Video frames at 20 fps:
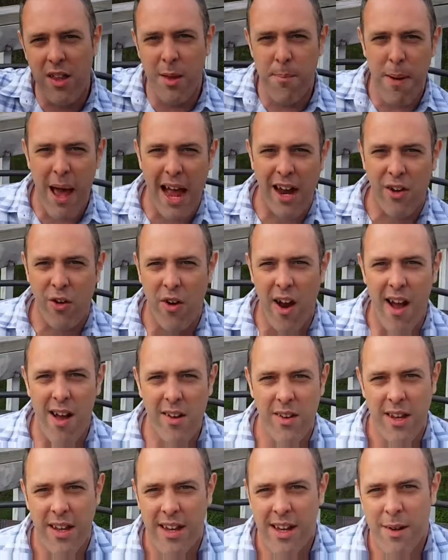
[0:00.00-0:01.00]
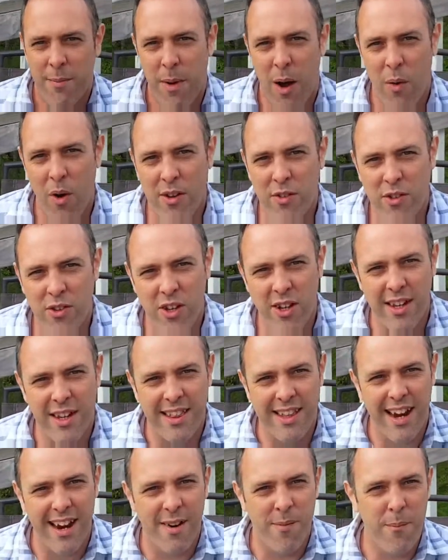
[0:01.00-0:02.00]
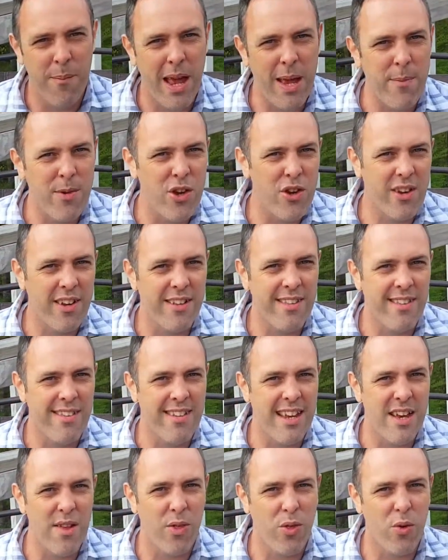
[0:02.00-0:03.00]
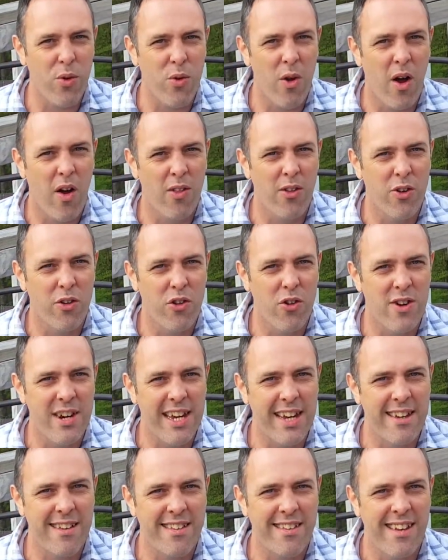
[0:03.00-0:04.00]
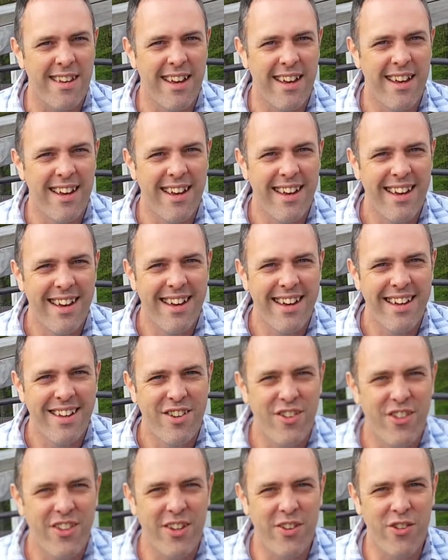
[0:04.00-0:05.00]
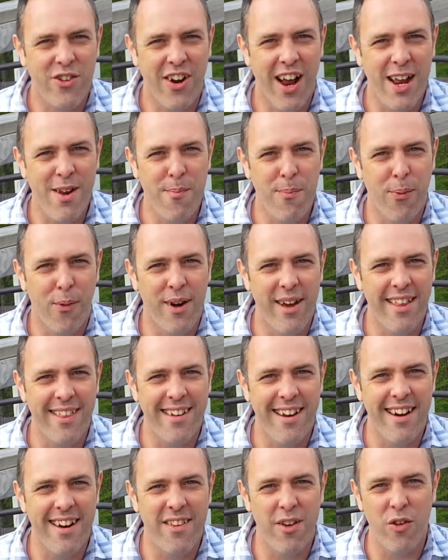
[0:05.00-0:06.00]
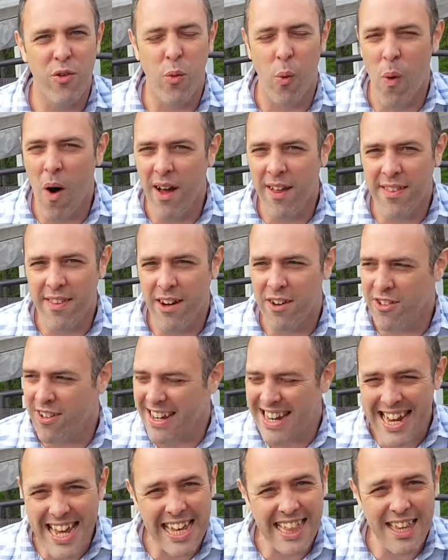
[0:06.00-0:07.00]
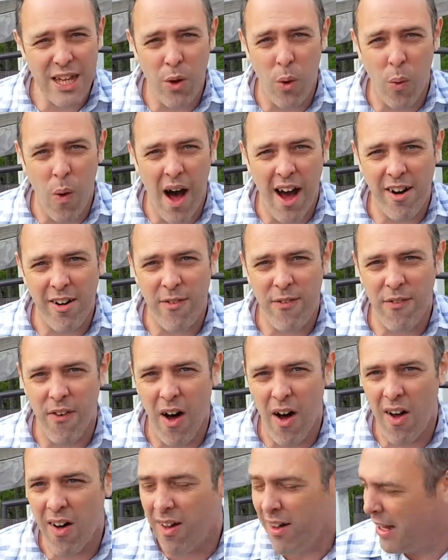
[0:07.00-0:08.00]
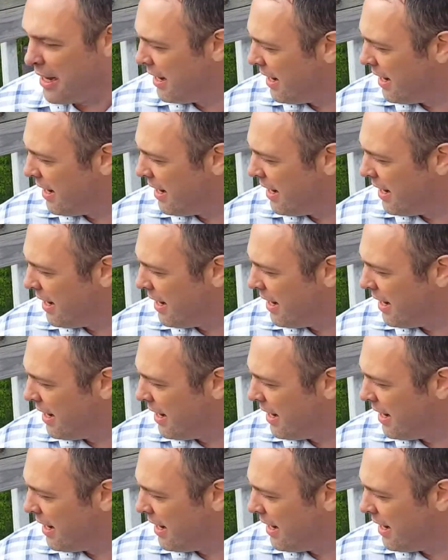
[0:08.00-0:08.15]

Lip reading: in the background. My wife's looking there. Maybe you can see it through all the trees. She's trying to point there. There's a neat little waterfall.